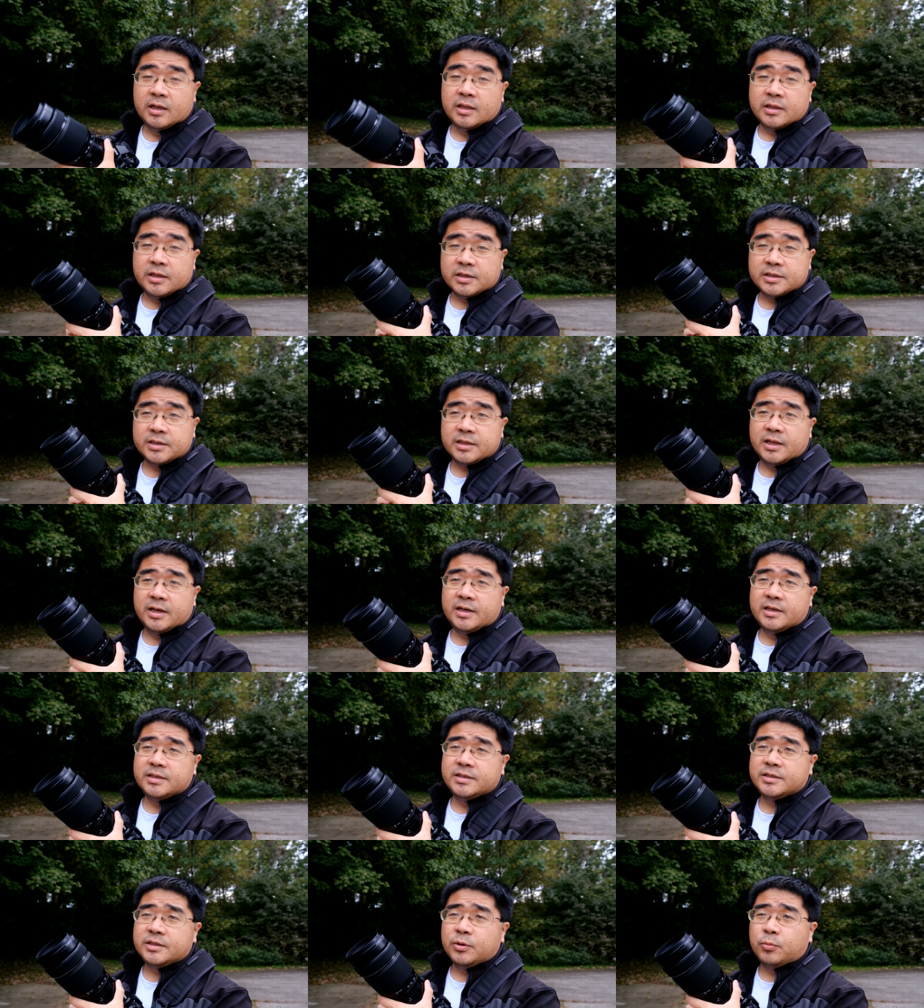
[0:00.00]
This
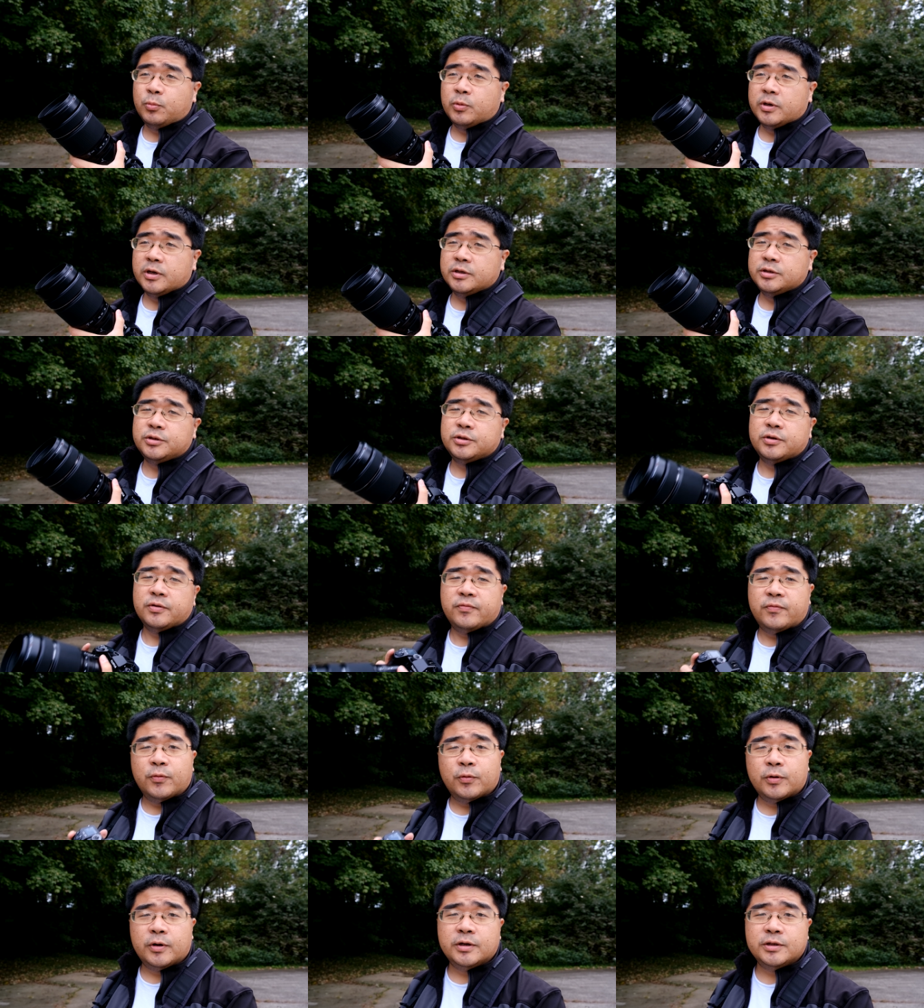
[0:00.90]
lens, the 100 to
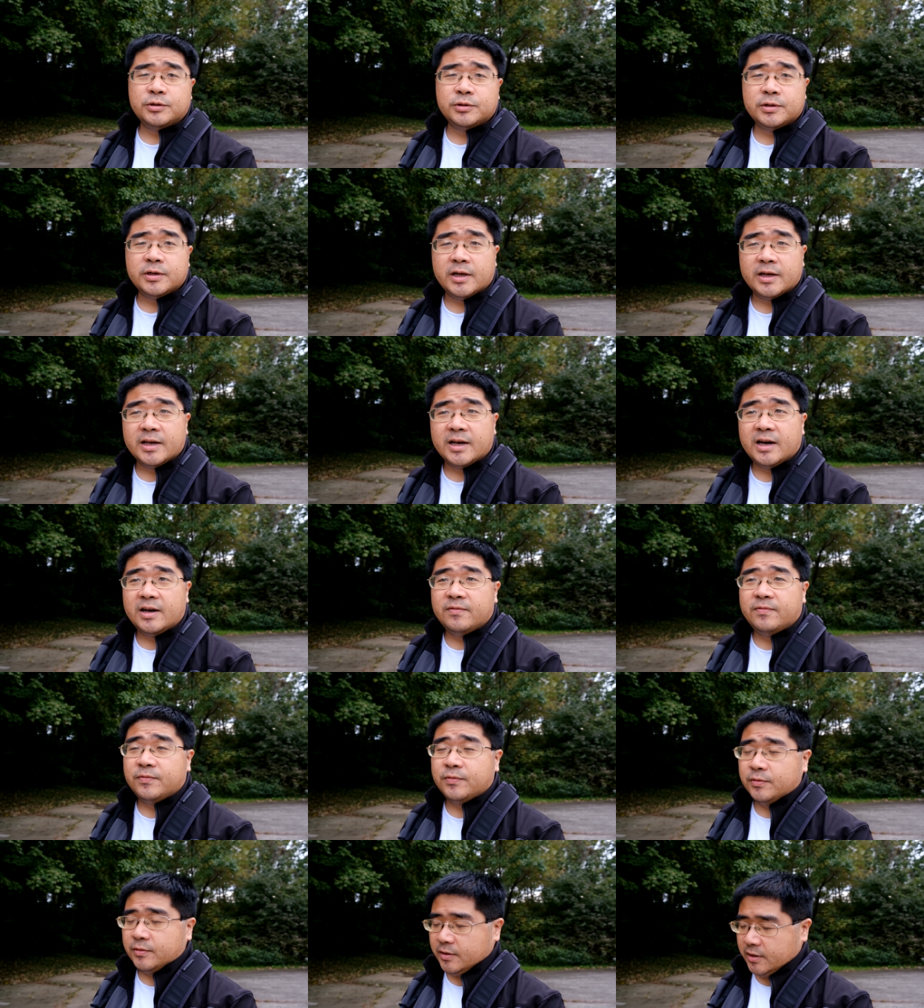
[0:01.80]
400, I got
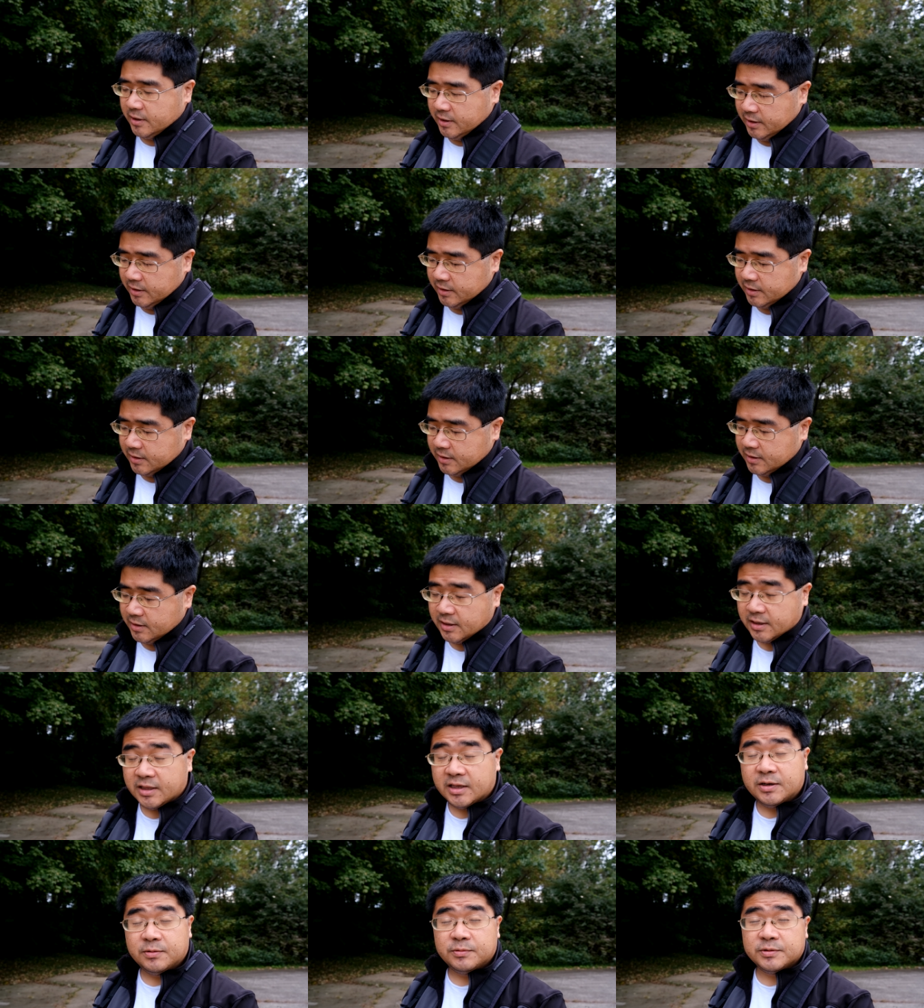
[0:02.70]
for like, I
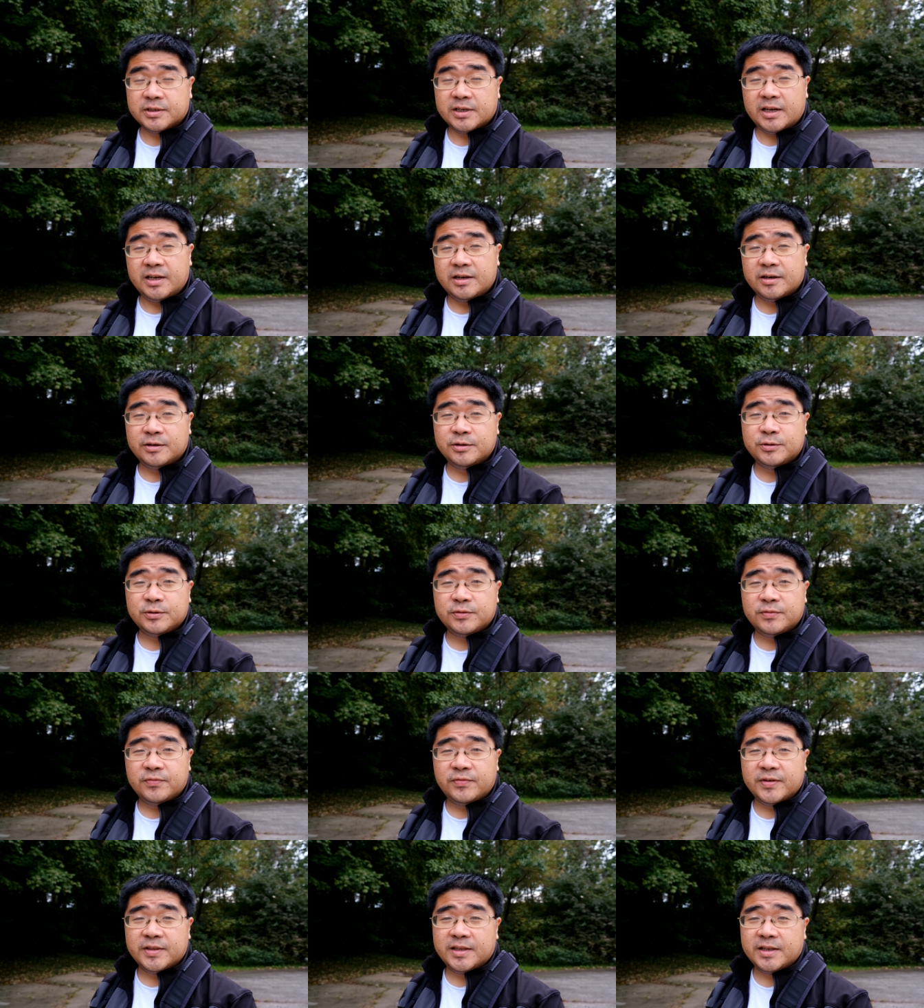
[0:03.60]
think it was
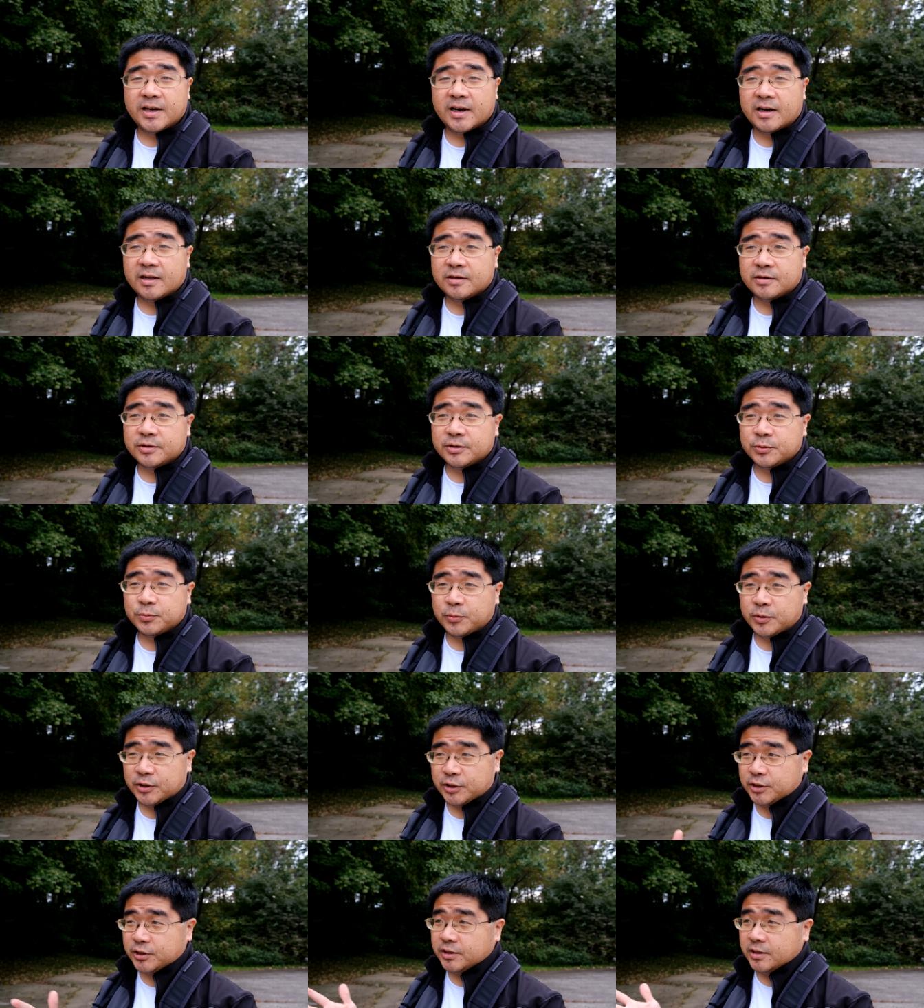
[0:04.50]
$850,
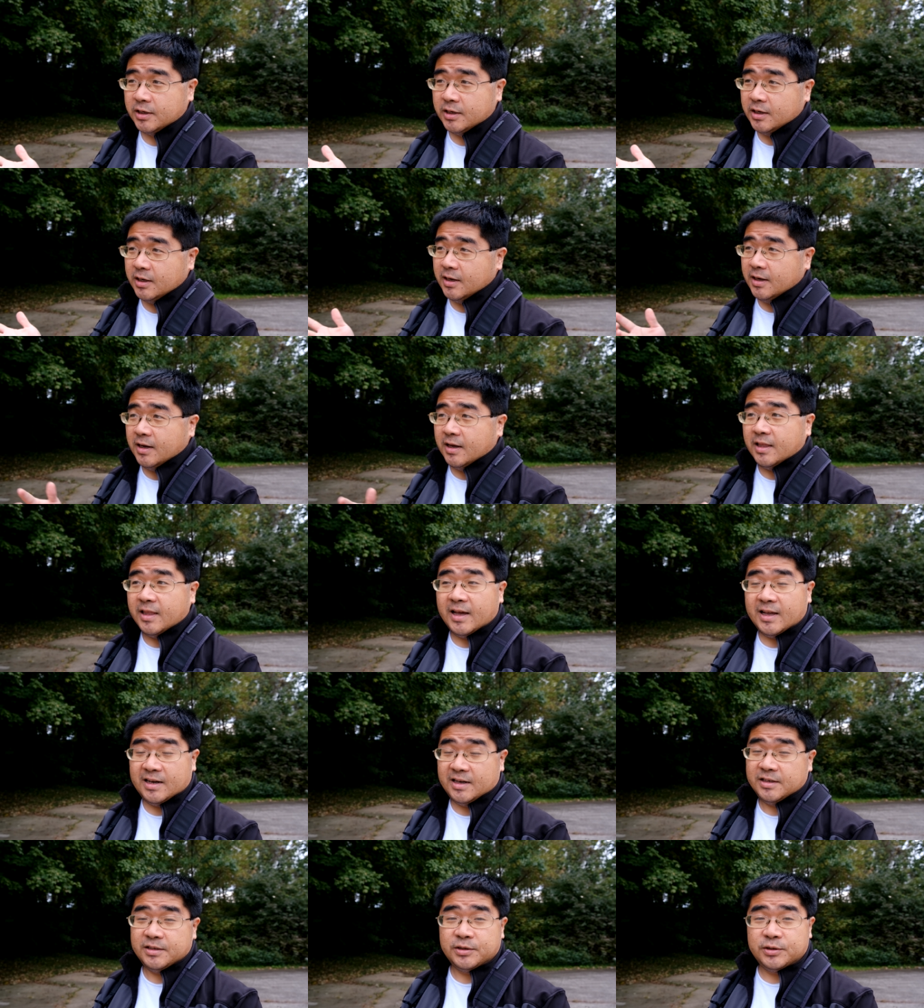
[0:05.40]
which
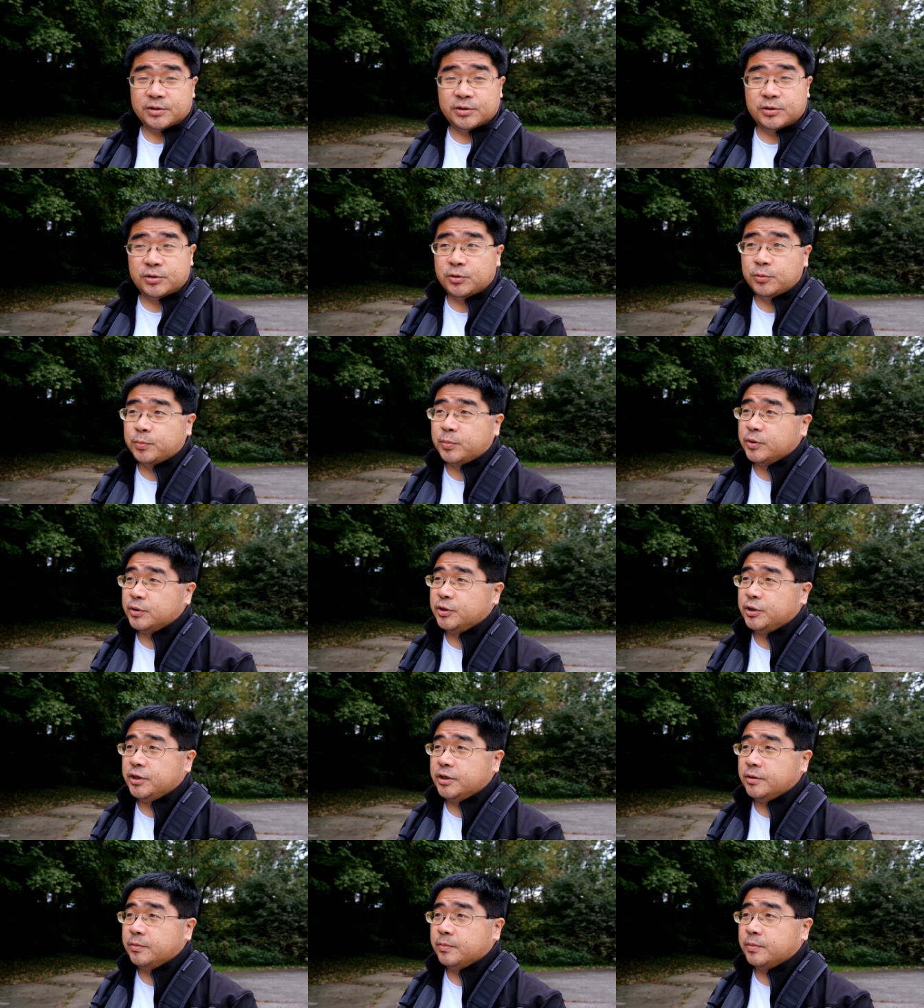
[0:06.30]
that is super
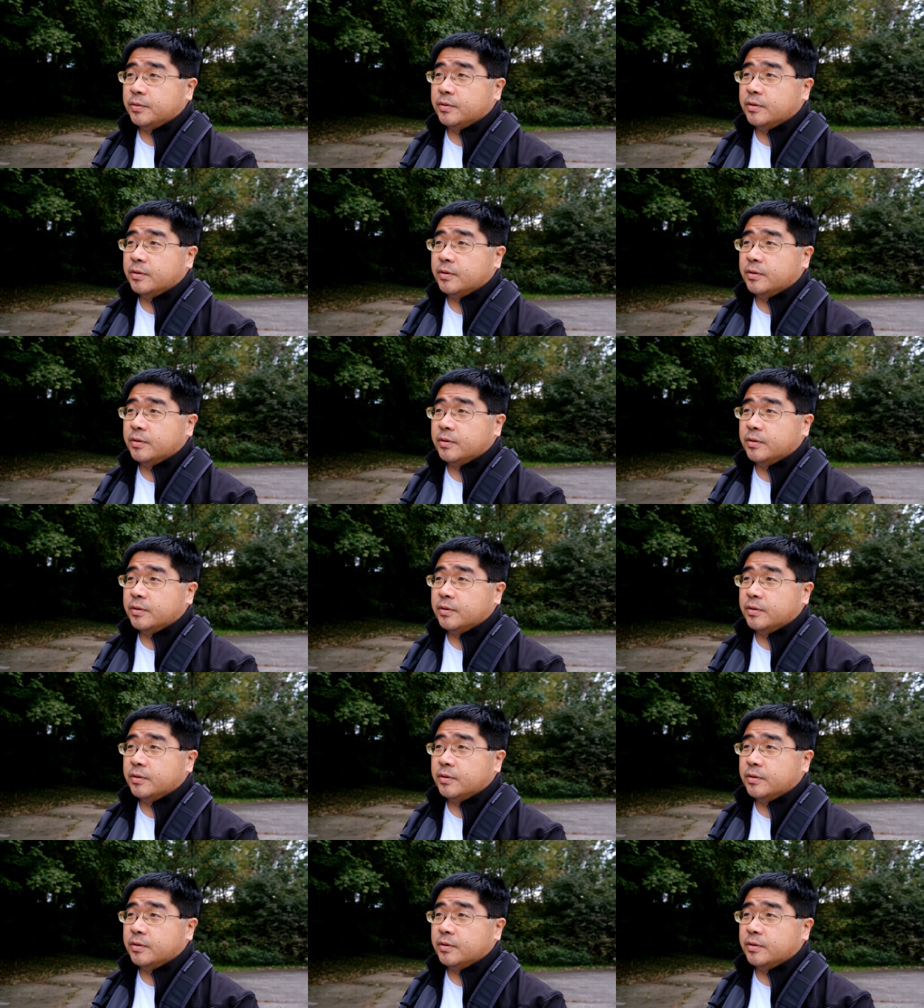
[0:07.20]
cheap.